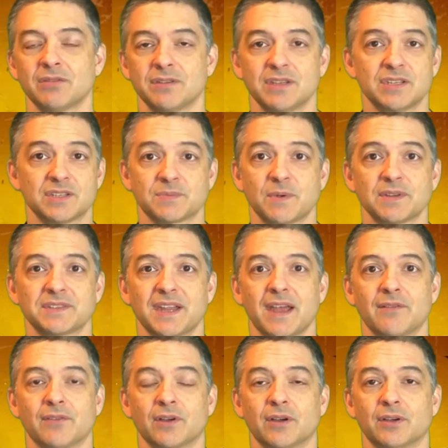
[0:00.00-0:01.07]
He just wants to
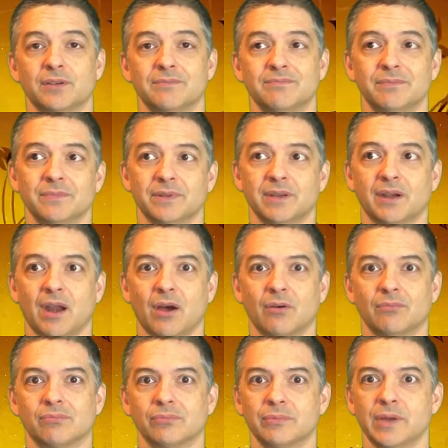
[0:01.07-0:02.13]
have a good, you
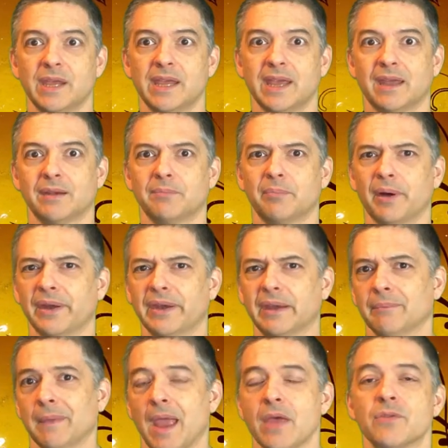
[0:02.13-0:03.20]
know, weekend buddy.